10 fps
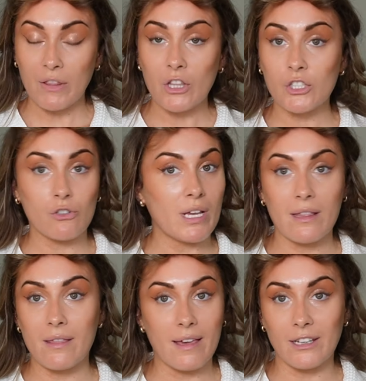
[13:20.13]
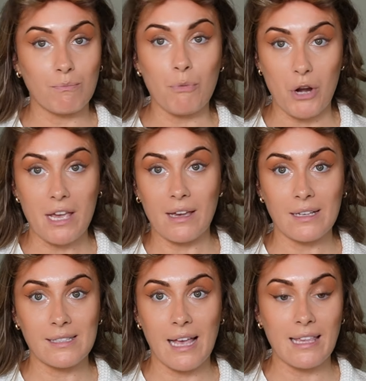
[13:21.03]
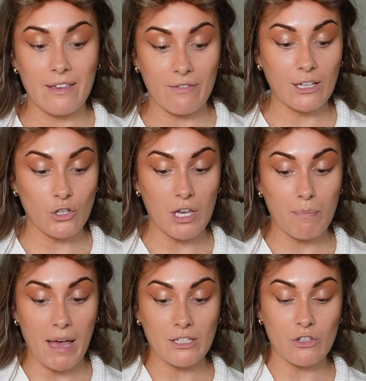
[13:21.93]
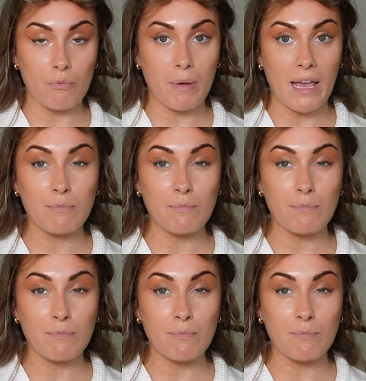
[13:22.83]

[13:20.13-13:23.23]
but the screen thing breaks and even I took it back to the repair,